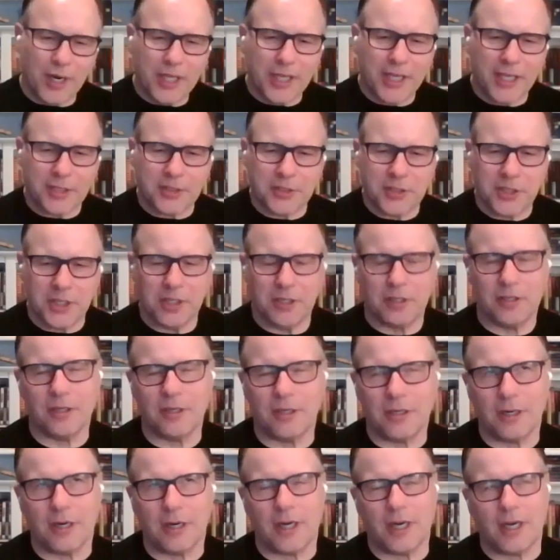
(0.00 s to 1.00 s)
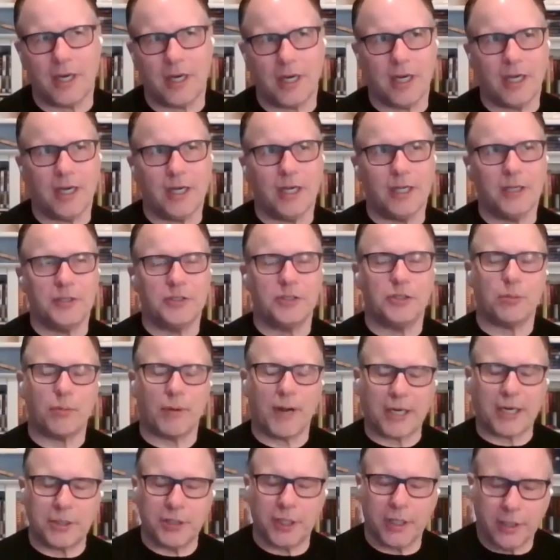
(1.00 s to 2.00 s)
want to get to your
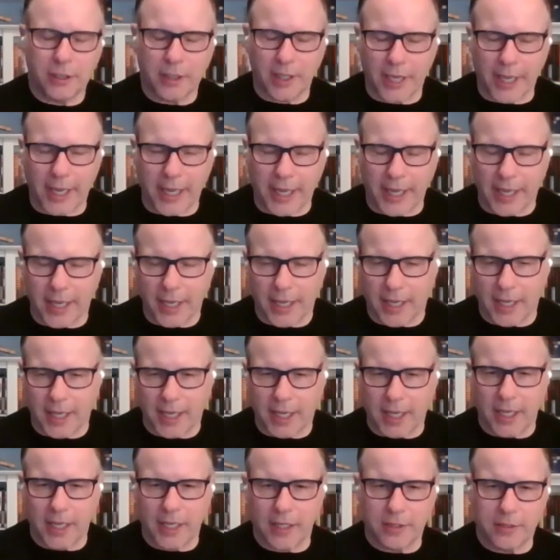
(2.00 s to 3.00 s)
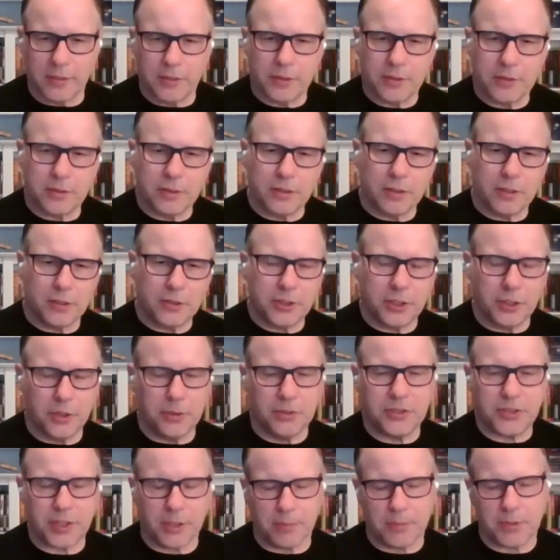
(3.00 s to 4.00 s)
directing and
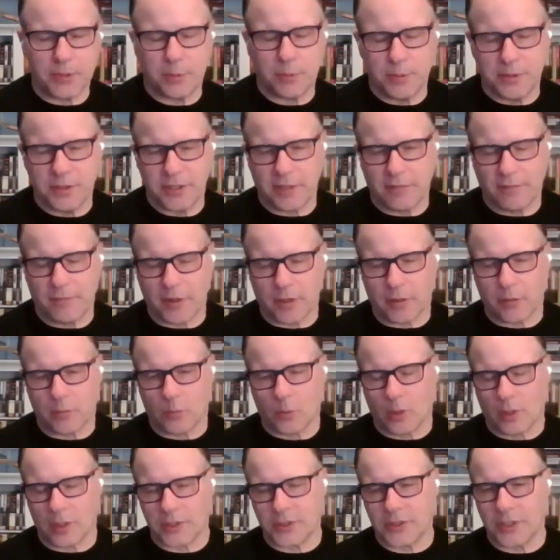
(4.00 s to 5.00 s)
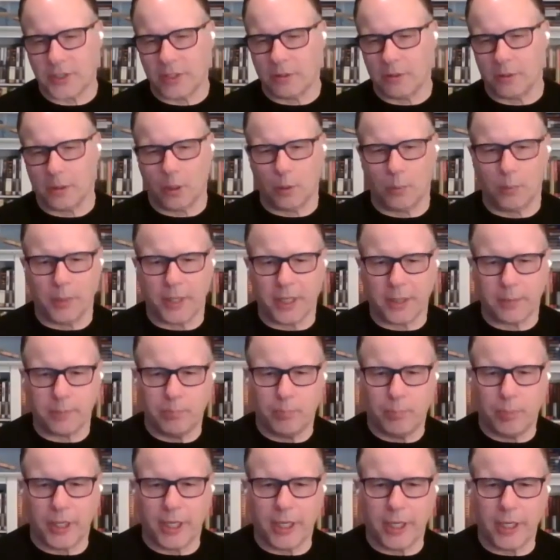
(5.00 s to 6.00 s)
to some specific works in a little
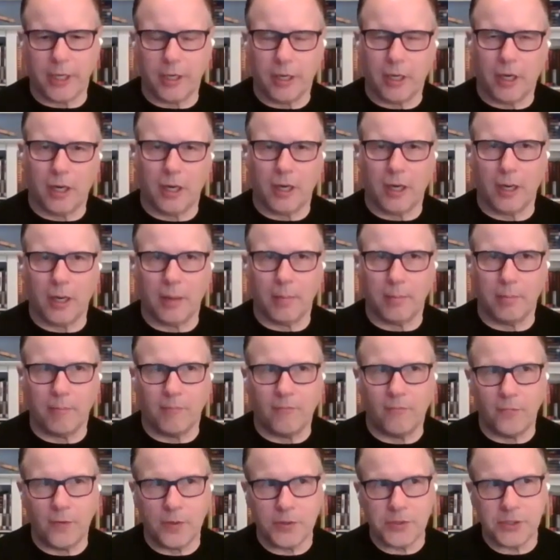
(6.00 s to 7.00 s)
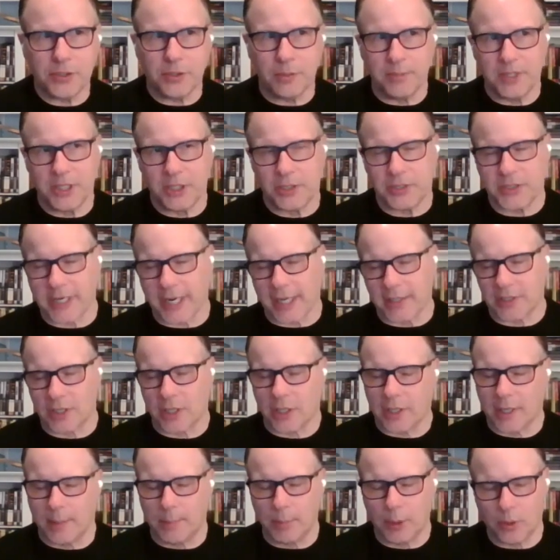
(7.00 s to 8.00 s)
bit, but first let me just
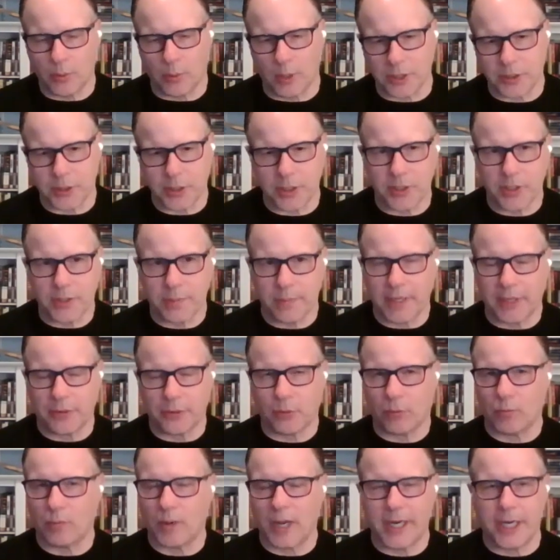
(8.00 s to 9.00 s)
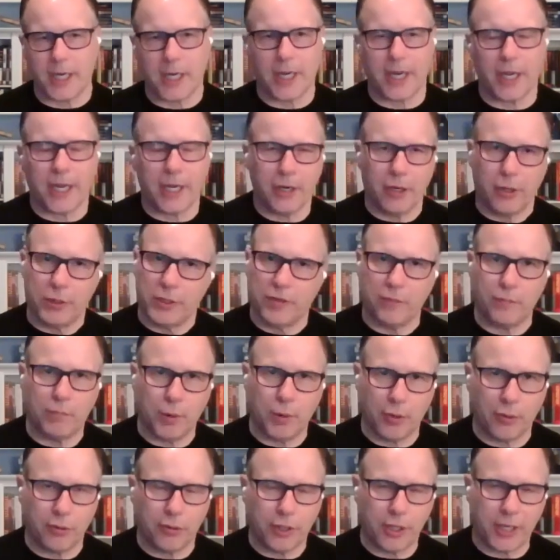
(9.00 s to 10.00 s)
ask a couple questions about the writing. I know
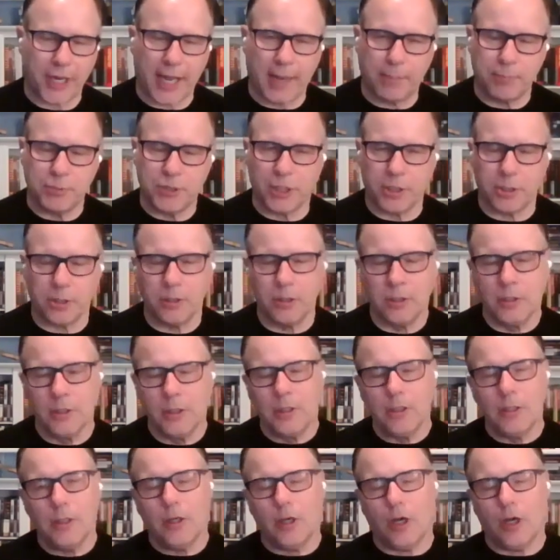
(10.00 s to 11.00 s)
you both adapted